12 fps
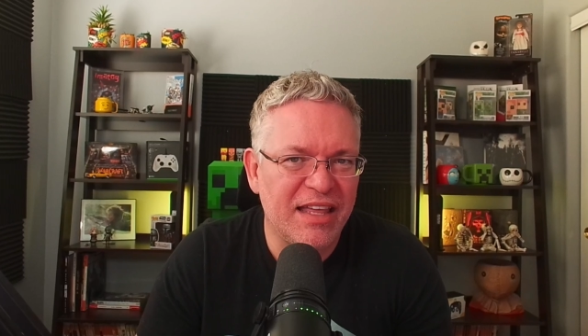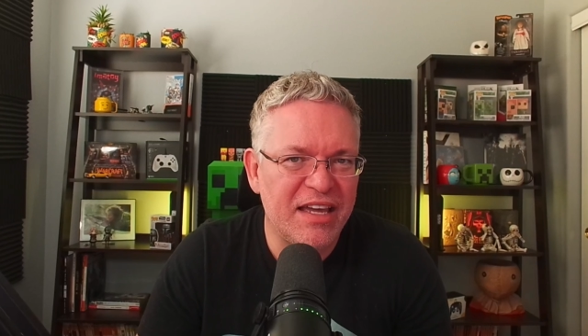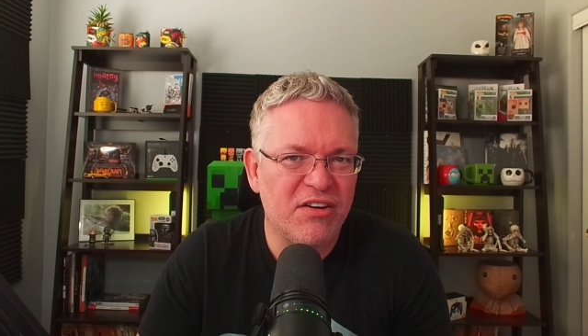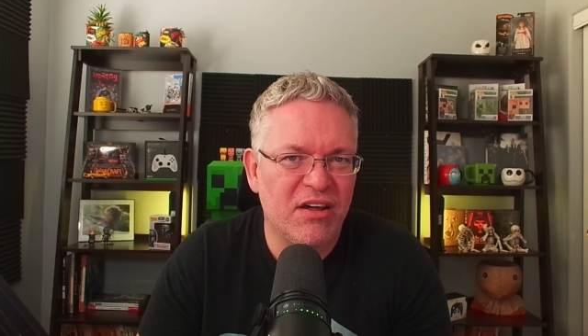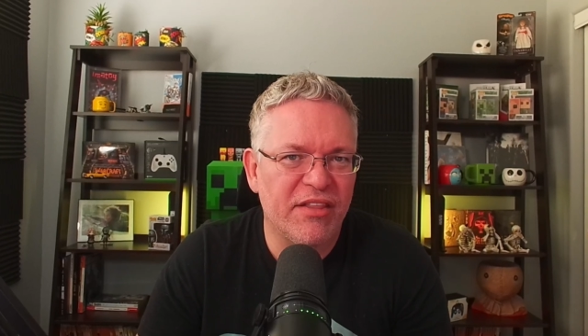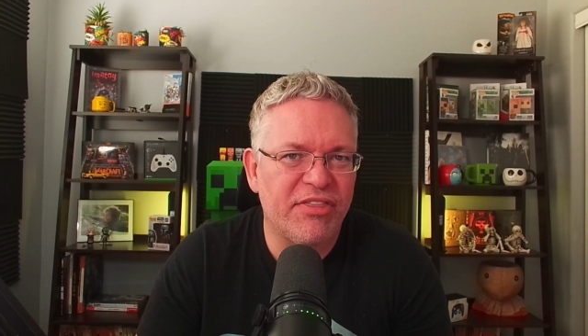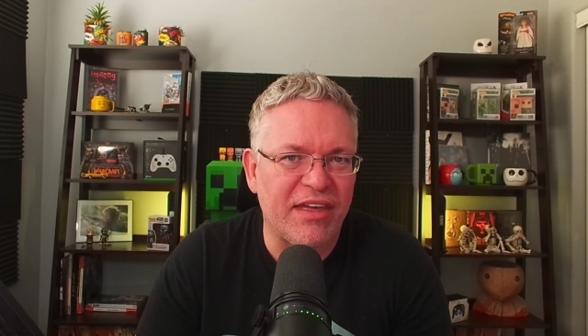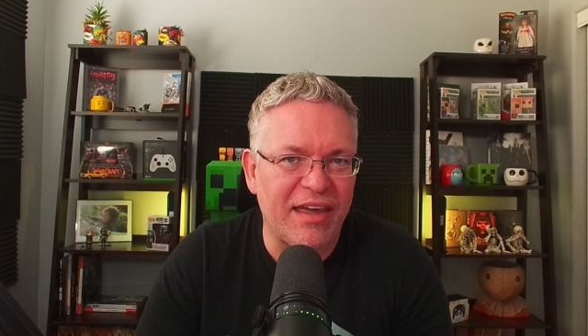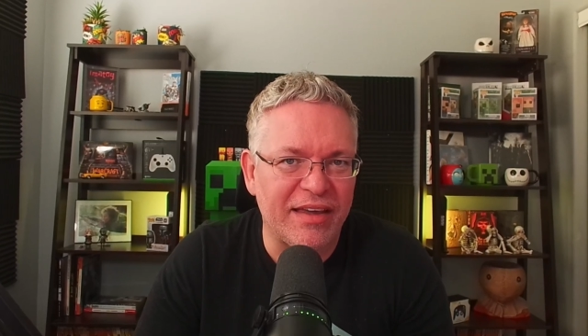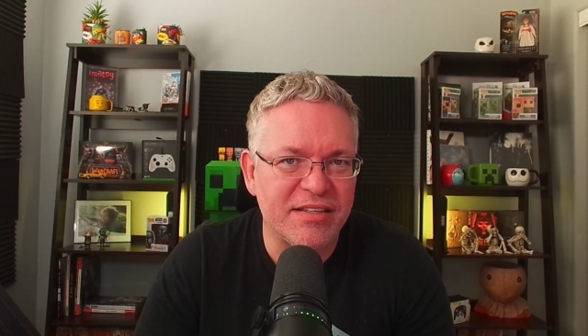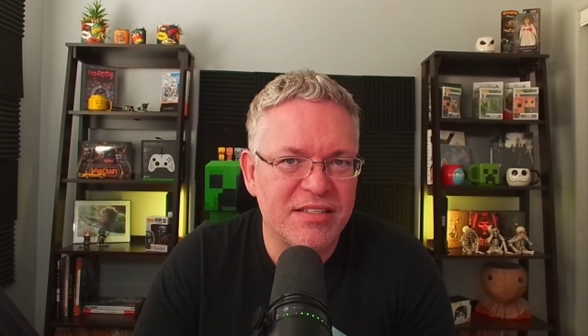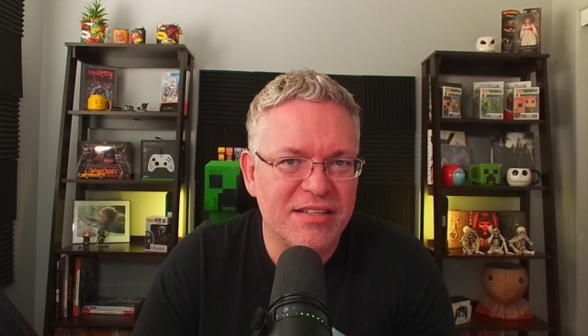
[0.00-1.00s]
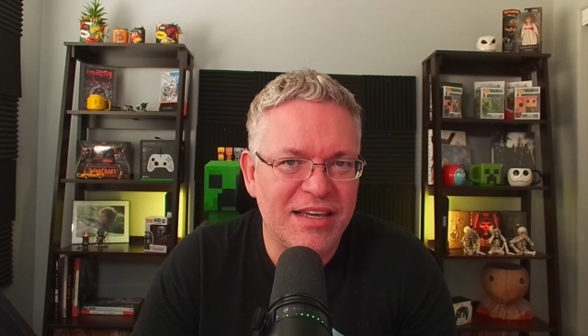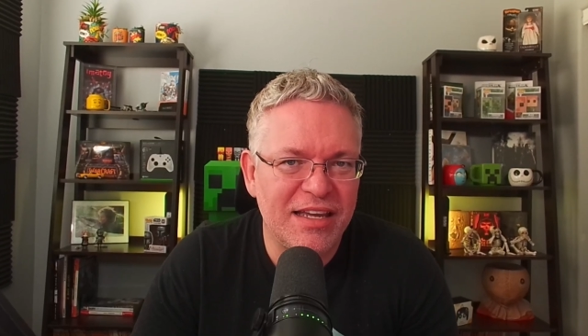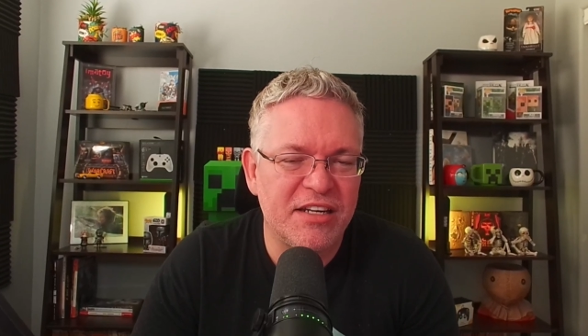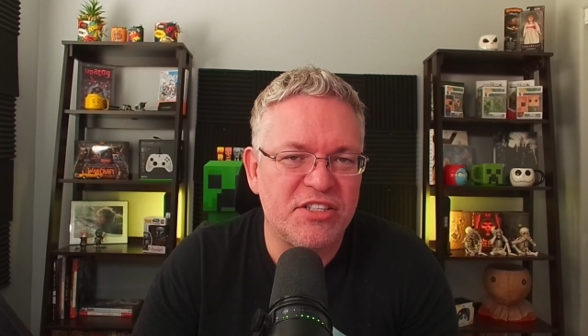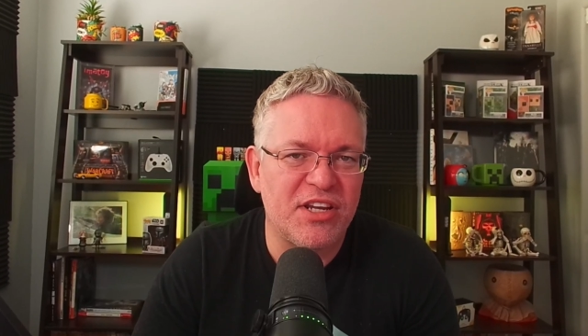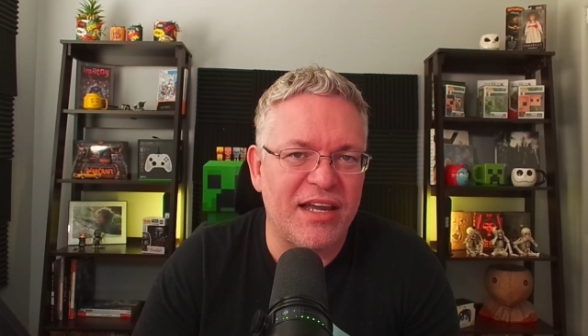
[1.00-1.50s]
Link all things
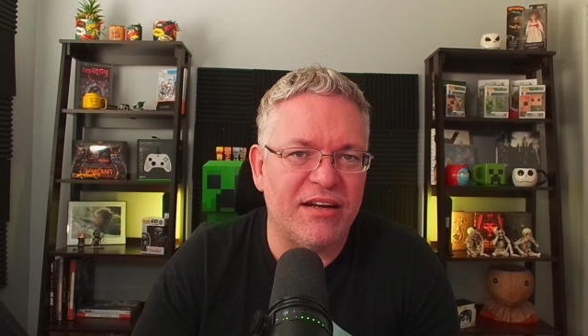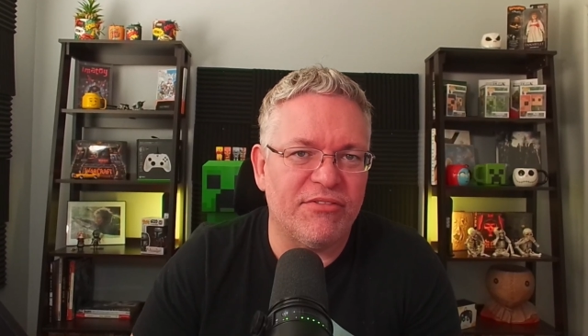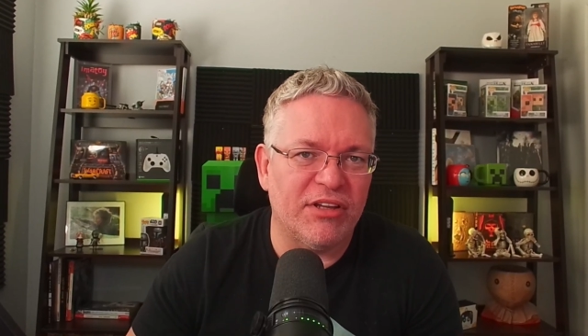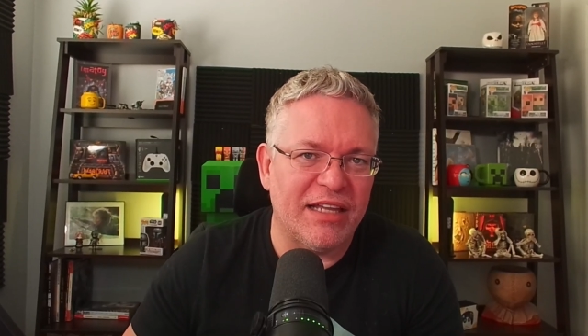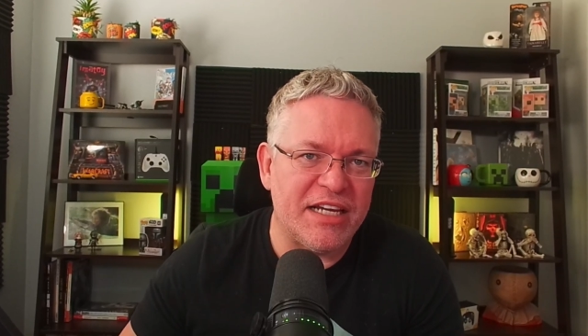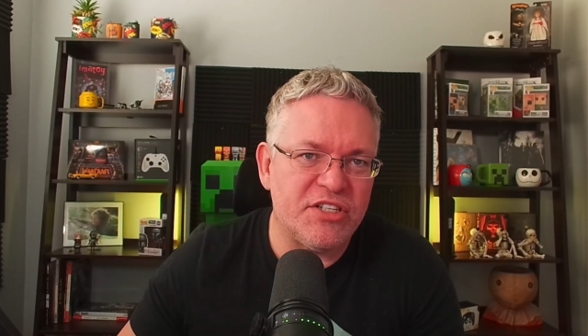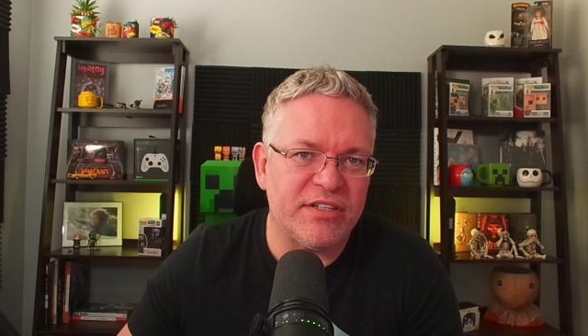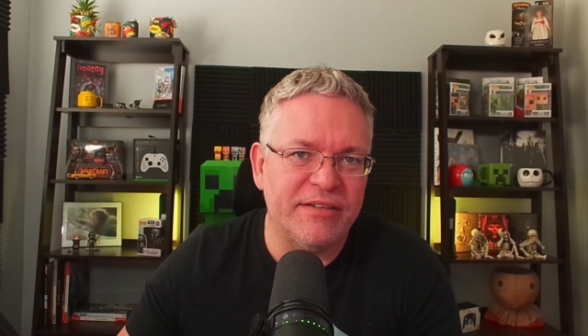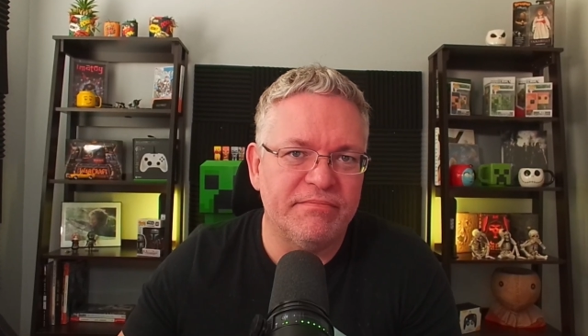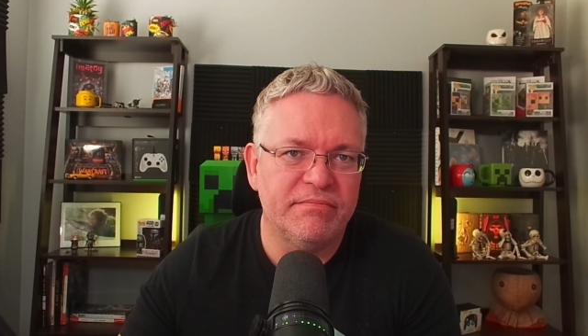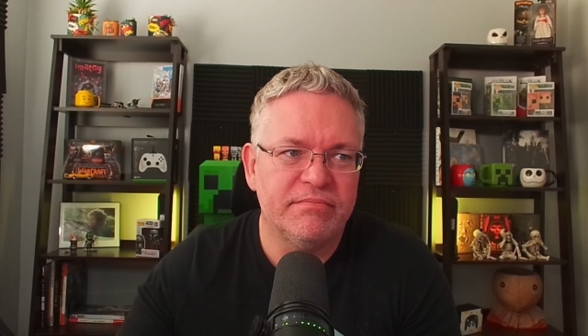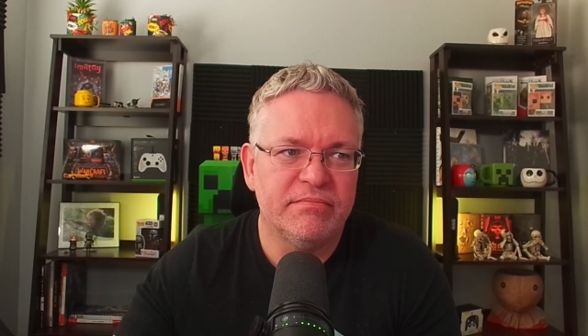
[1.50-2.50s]
in a chain of relation,